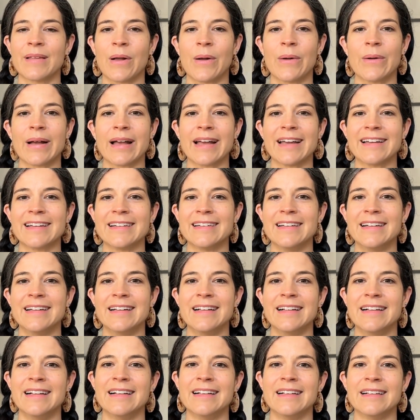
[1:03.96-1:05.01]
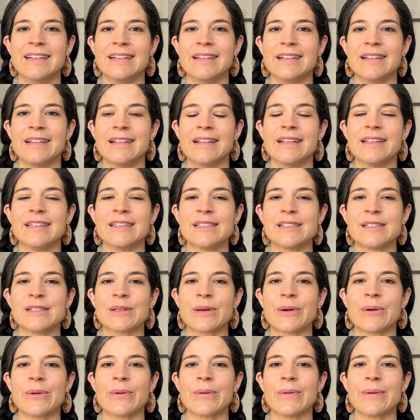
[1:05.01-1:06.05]
Okay.
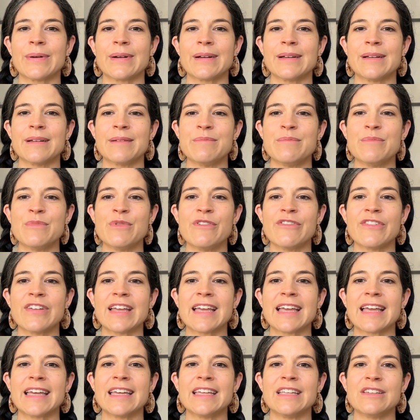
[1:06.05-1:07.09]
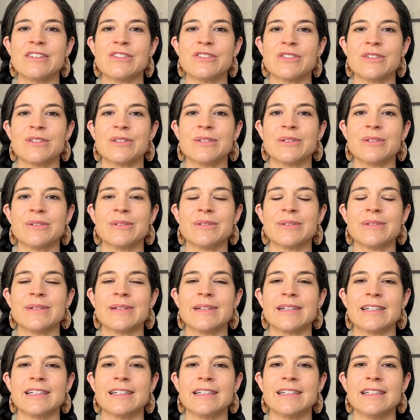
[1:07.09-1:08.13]
So moving into
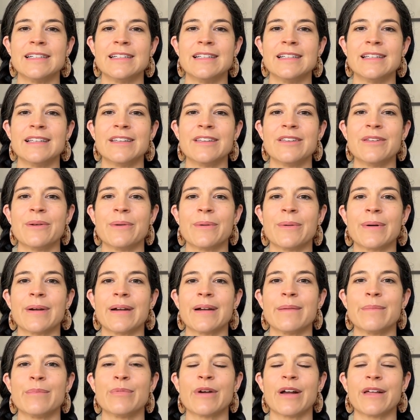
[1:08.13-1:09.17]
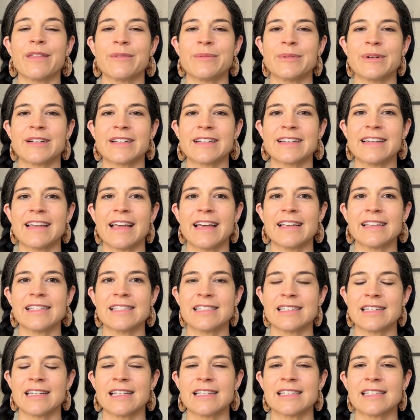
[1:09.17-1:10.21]
your breathwork
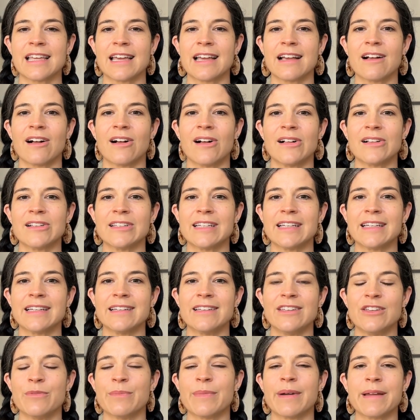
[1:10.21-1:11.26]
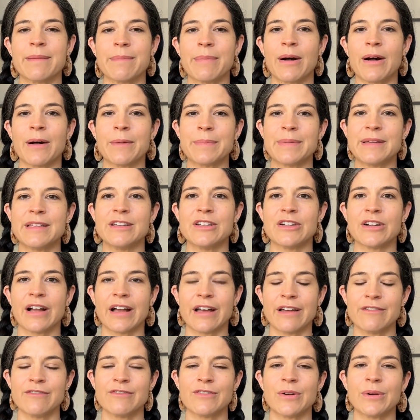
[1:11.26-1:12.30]
nest, as I call it, you might pop in your
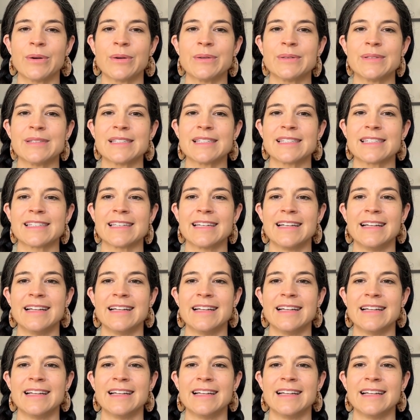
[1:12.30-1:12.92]
headphones,